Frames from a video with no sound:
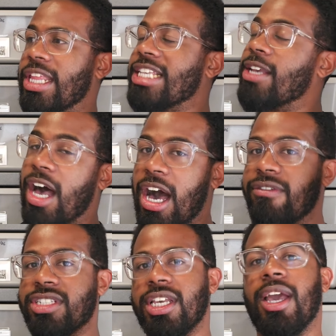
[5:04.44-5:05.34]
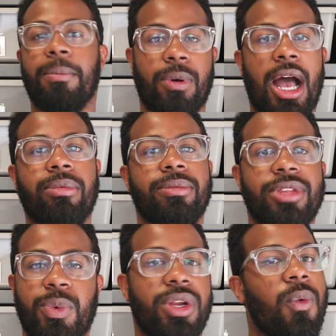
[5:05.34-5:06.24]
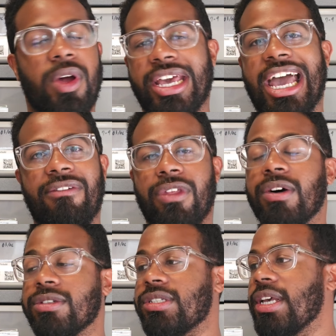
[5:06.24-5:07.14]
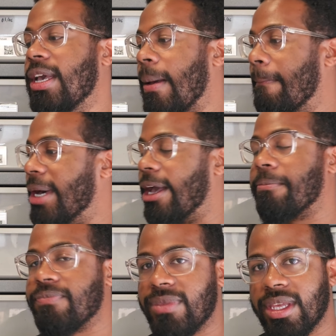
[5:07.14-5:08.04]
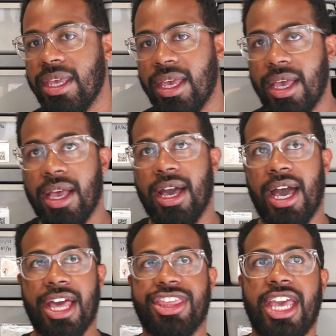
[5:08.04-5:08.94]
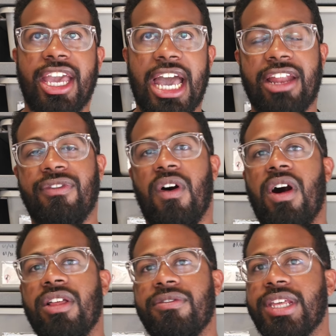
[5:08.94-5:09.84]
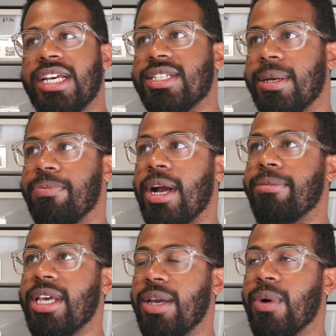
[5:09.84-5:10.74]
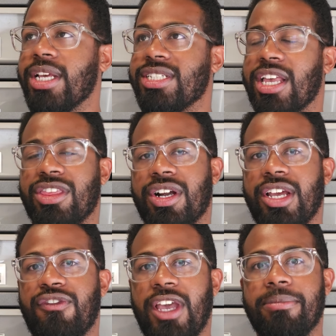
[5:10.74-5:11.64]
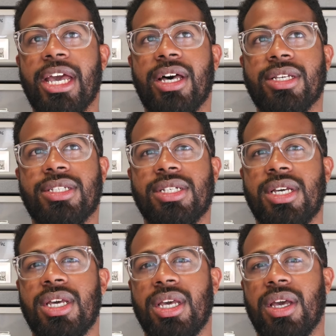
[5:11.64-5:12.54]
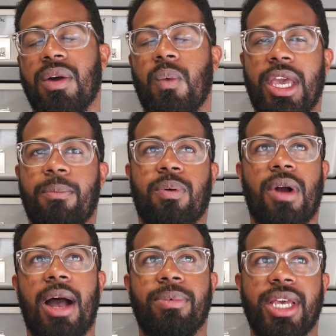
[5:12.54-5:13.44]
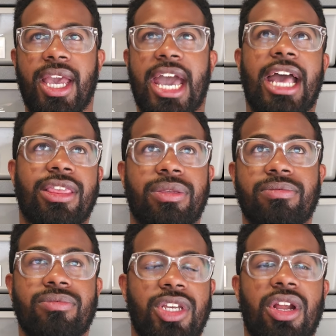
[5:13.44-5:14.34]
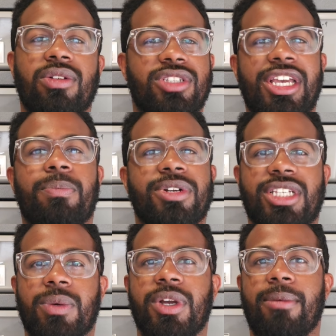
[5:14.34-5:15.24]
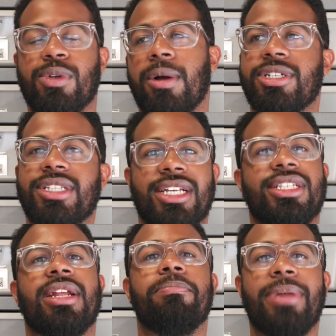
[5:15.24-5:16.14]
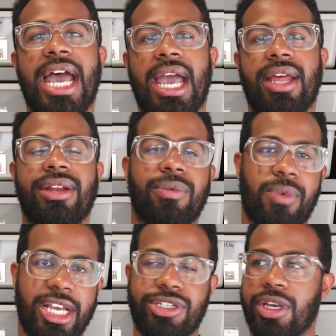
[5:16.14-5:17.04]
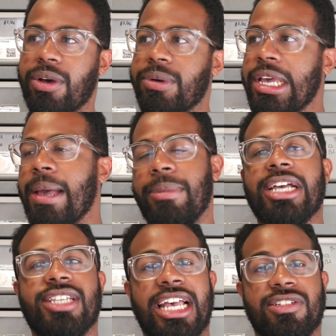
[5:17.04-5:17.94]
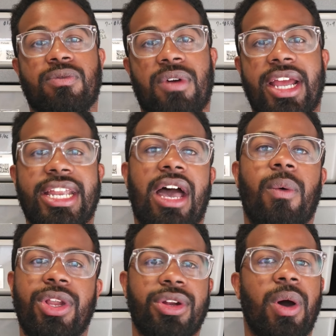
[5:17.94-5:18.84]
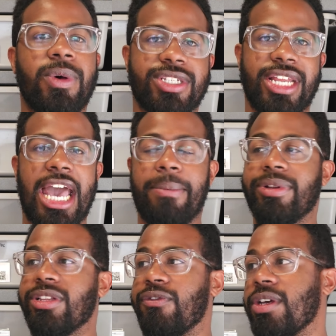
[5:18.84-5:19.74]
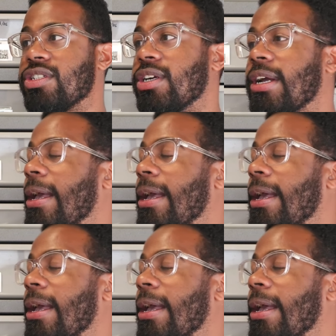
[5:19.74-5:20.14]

that's obviously a problem. We don't want to have those. But I think out of all of this, probably, what is that, 30 females, we probably had, 10% reabsorption. That's not a bad ratio. That's as of right now. We don't know what's going to happen in the future.